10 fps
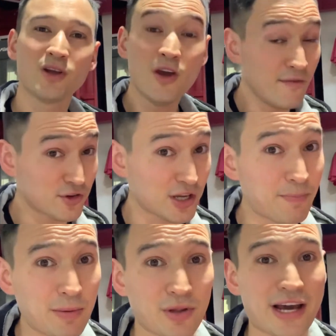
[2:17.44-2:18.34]
For some
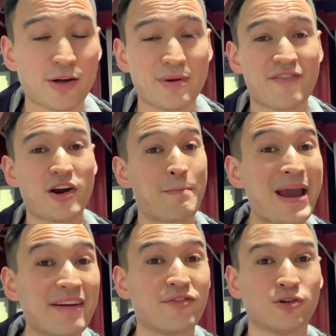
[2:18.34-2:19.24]
people, that could be very
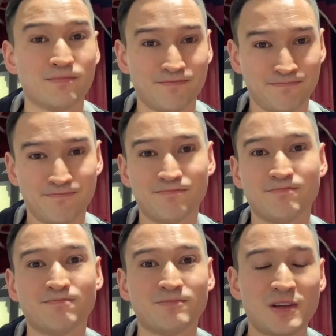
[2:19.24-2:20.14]
painful.
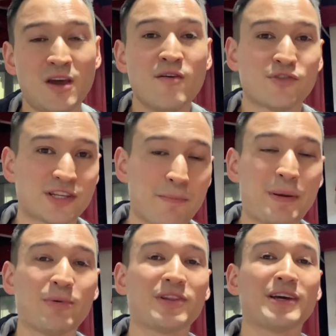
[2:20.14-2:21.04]
For some
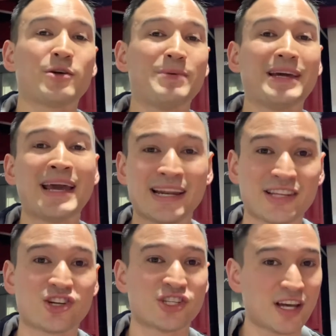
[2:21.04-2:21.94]
people, it could be a hit to
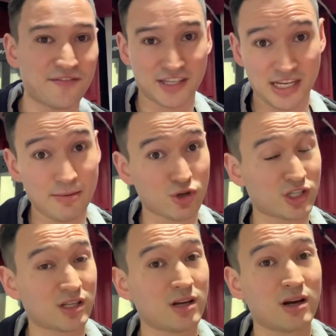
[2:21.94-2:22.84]
their self-esteem
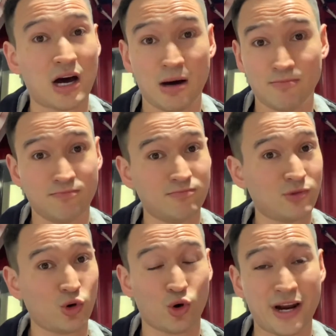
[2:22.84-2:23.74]

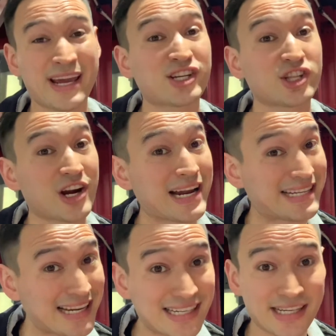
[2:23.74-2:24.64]
or a hit to their
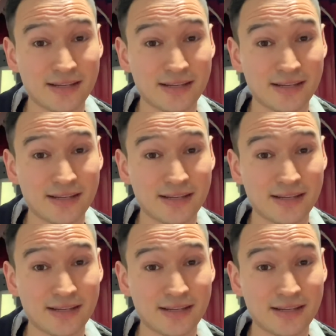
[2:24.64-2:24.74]
identity.